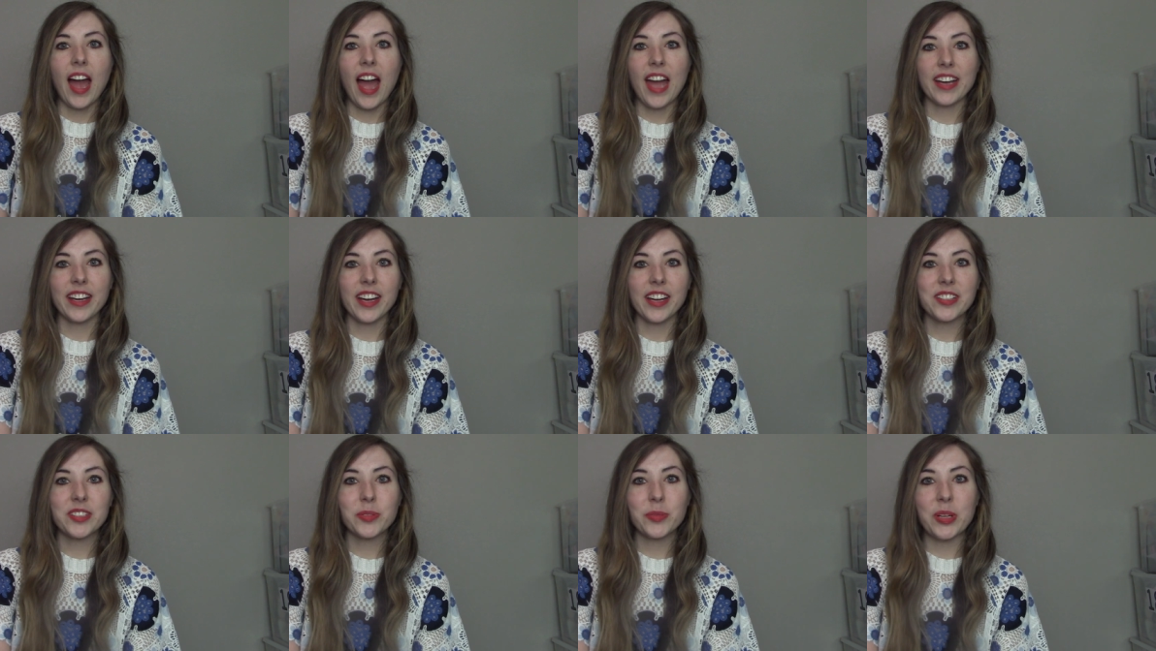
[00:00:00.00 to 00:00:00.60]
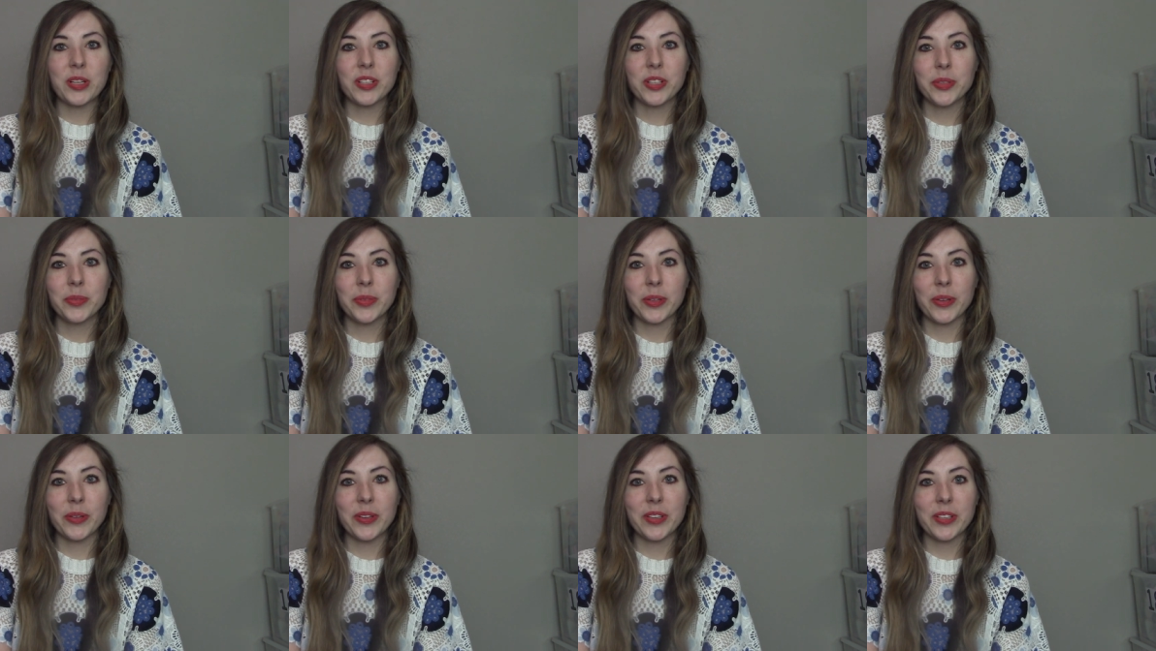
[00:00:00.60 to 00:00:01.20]
Hi guys, welcome
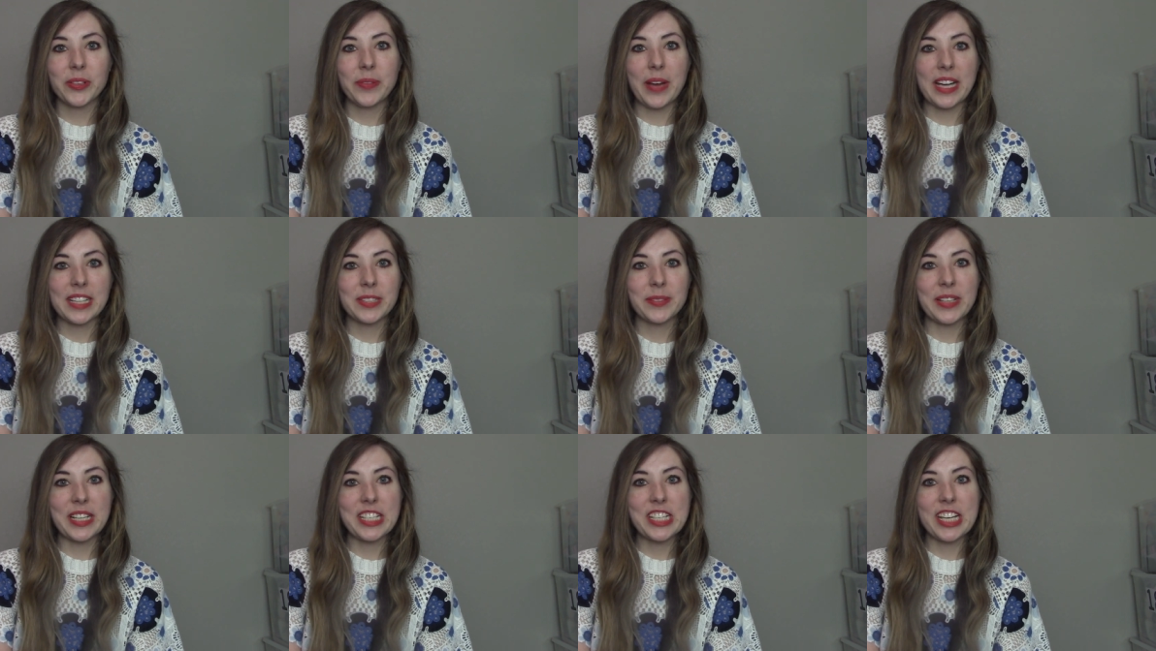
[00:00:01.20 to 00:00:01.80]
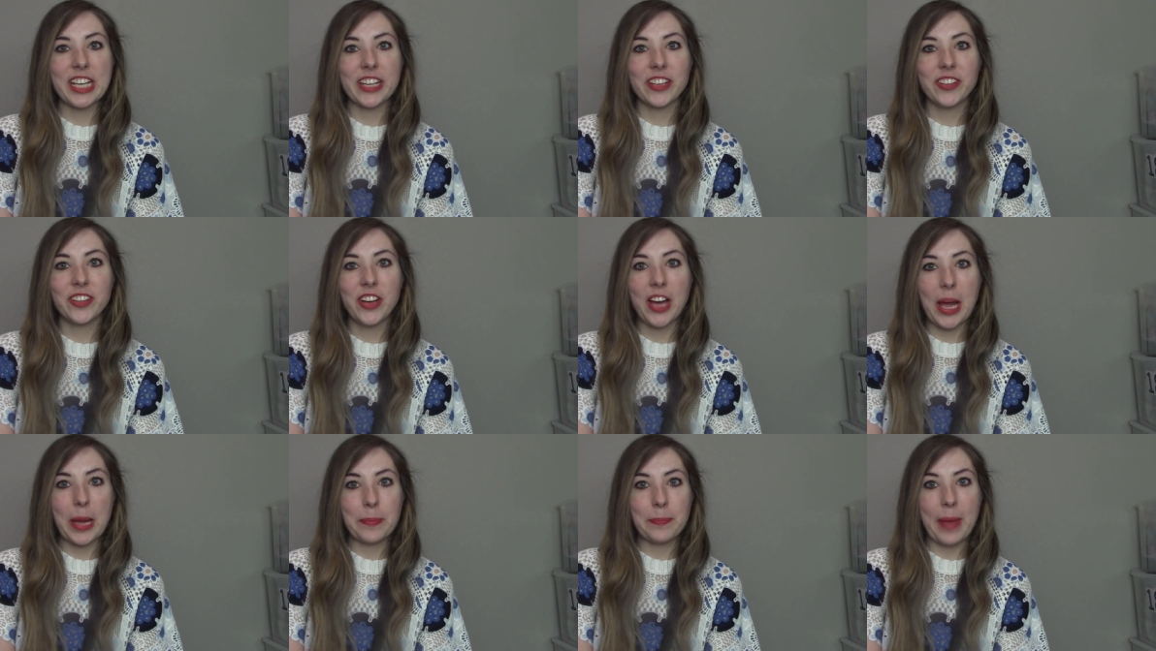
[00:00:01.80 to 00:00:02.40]
or welcome back to my channel.
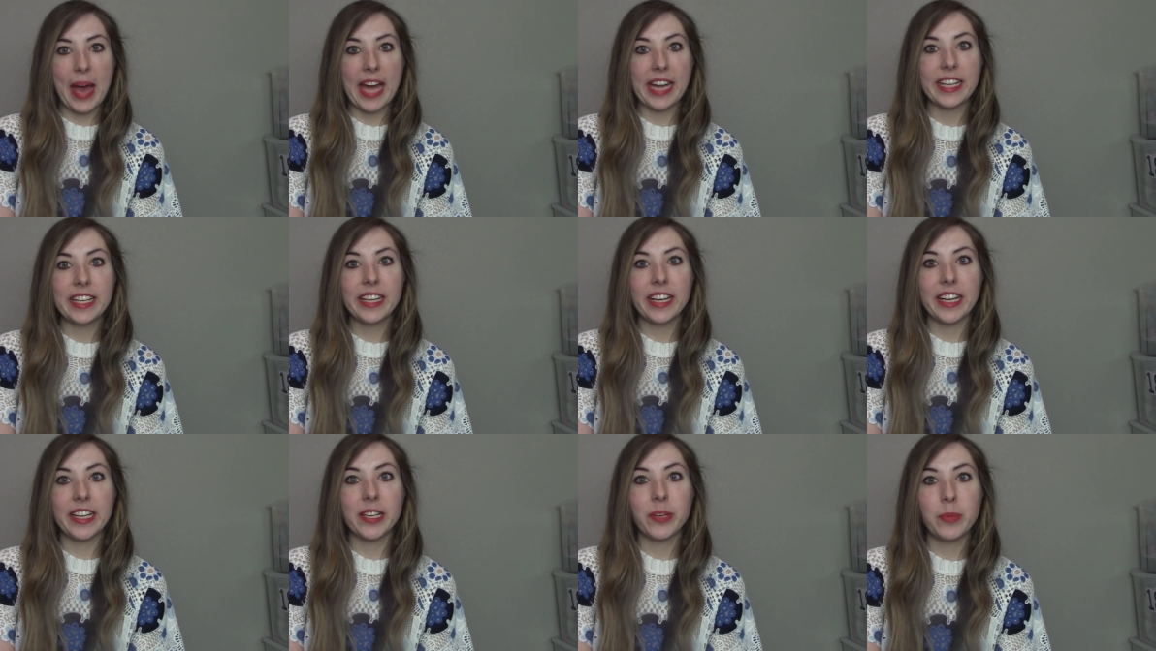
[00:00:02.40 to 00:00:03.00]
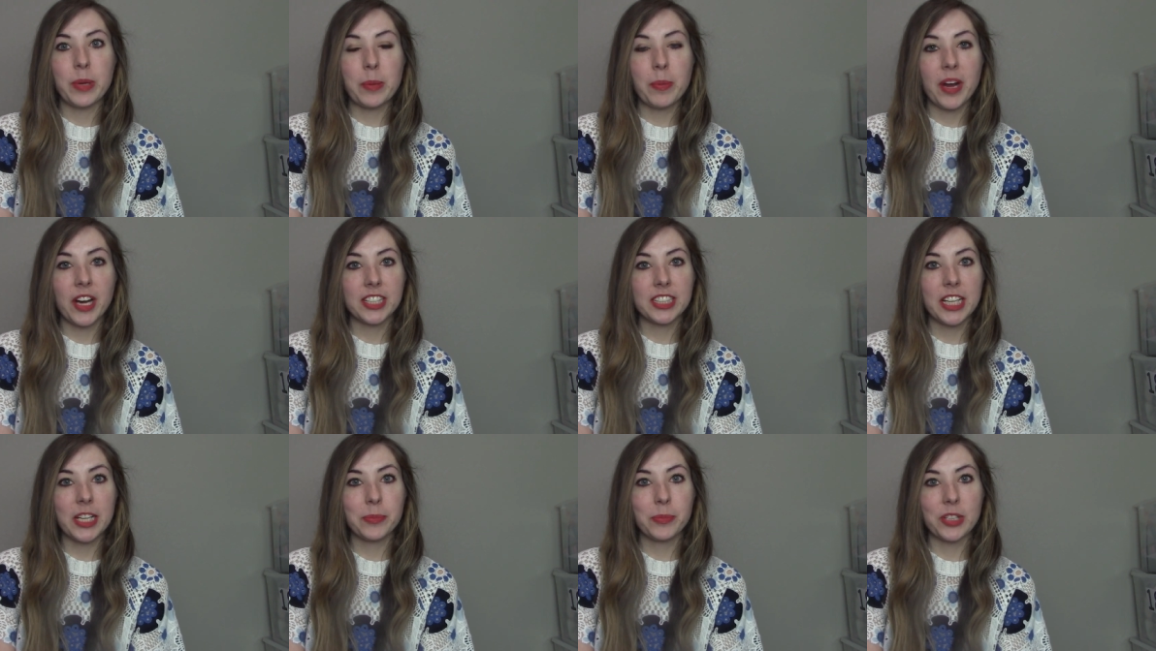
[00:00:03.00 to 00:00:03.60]
I'm Maddy. I am a
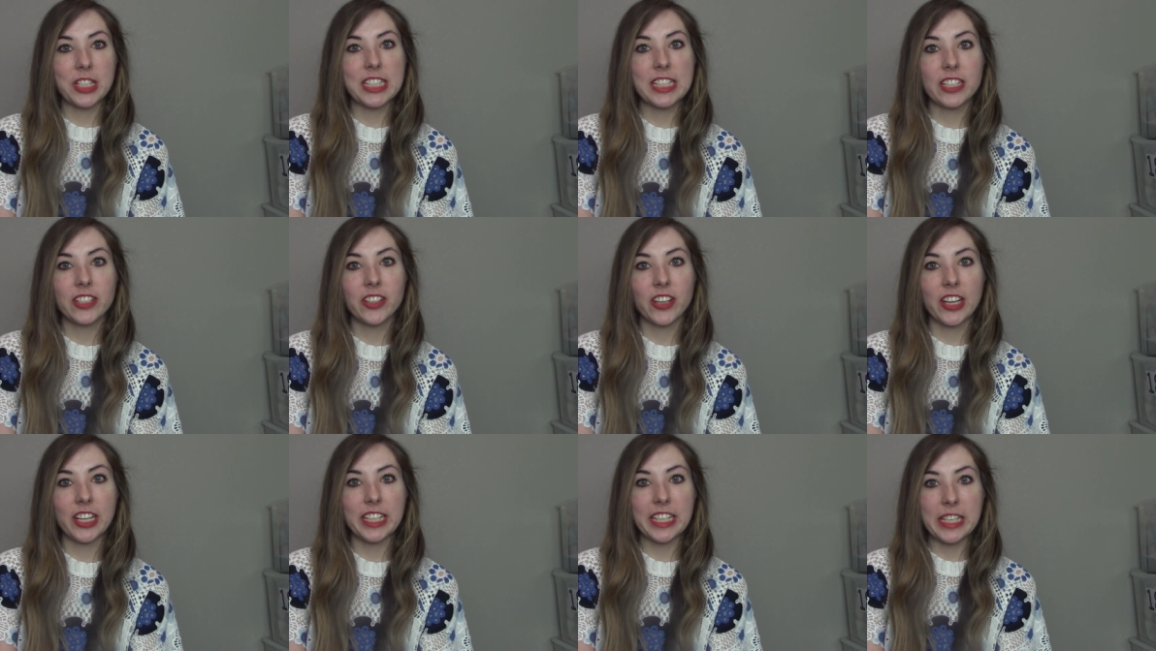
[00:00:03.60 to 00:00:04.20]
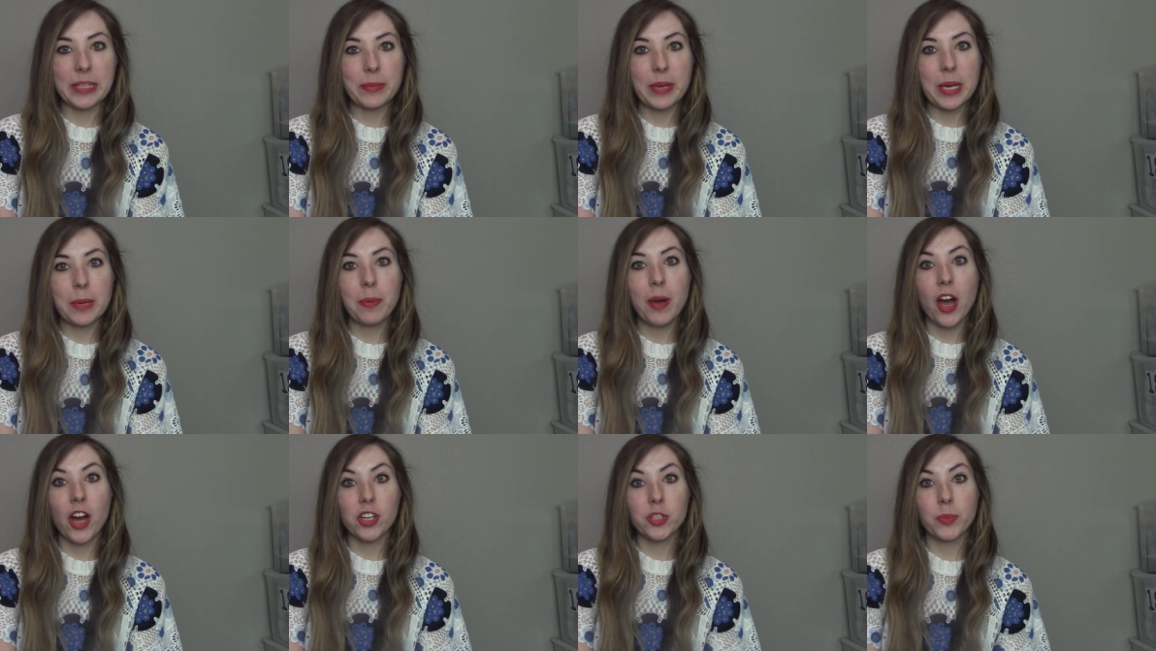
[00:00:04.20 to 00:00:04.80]
part-time reseller on eBay,
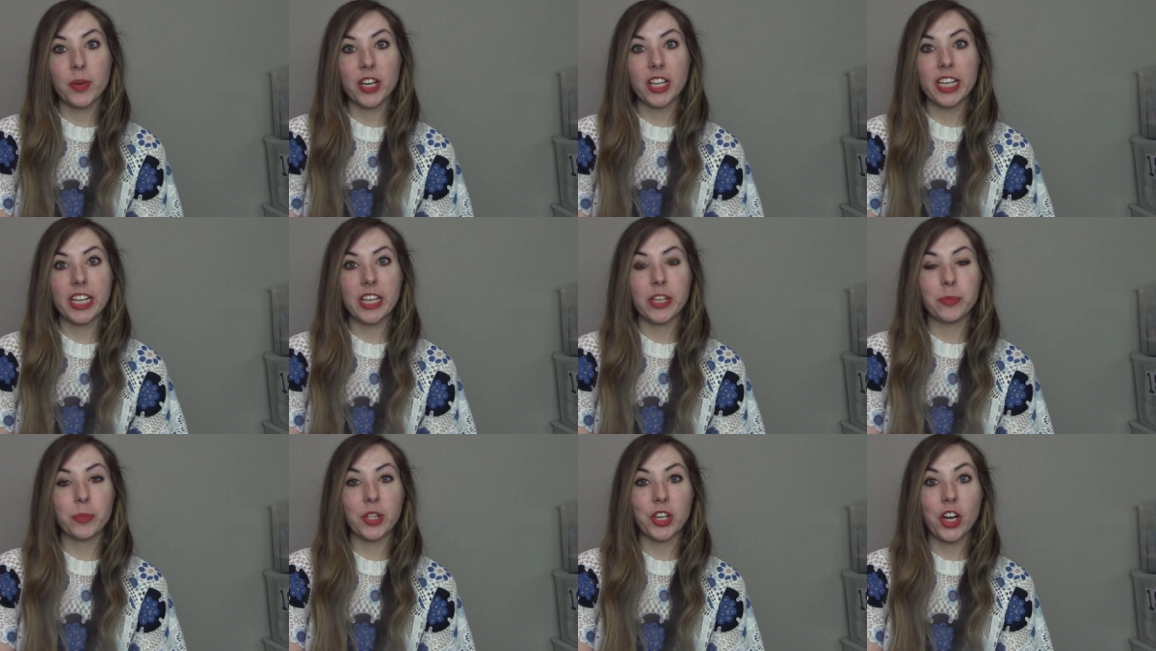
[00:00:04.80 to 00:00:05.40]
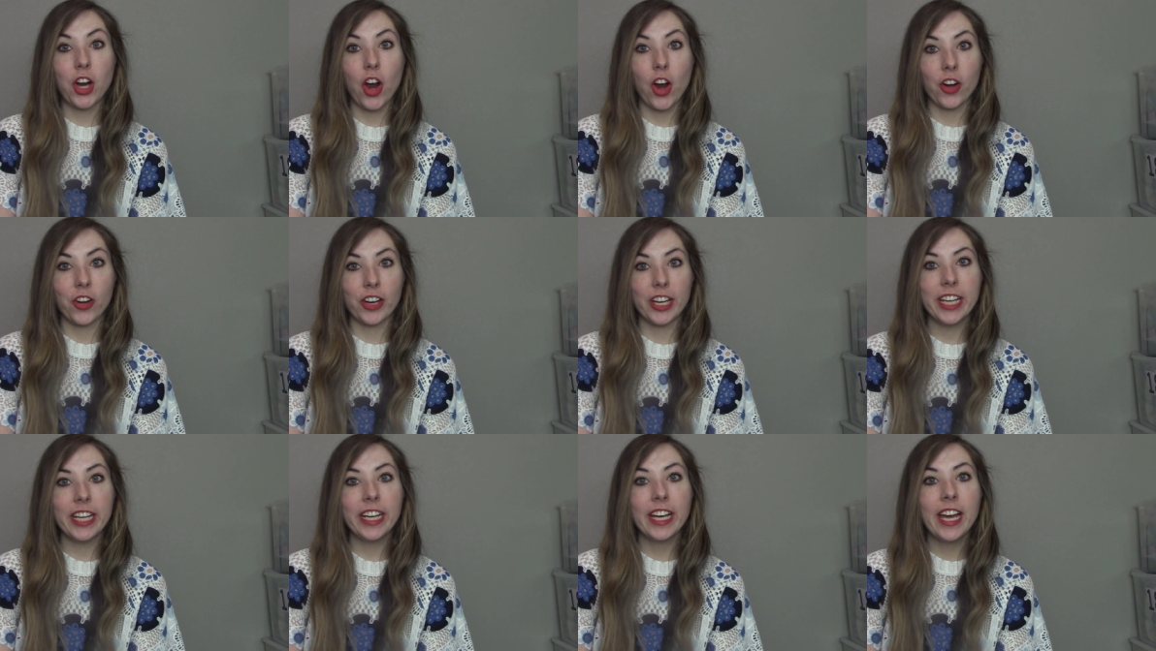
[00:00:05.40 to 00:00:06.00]
Poshmark, and
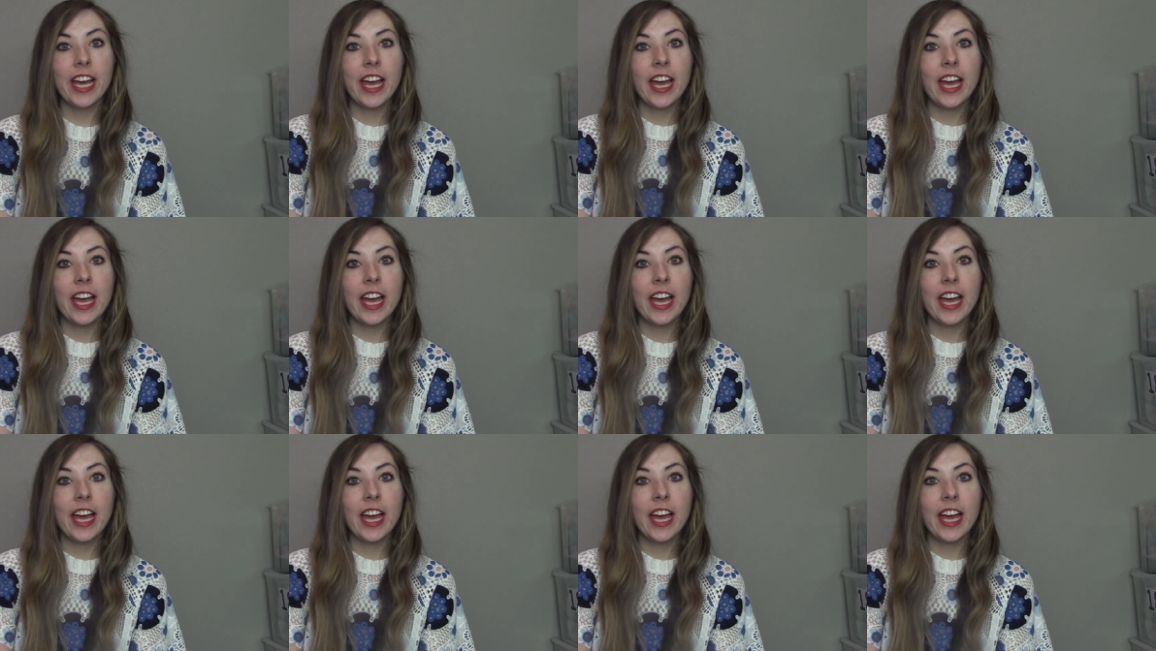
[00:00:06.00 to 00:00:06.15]
Mercari.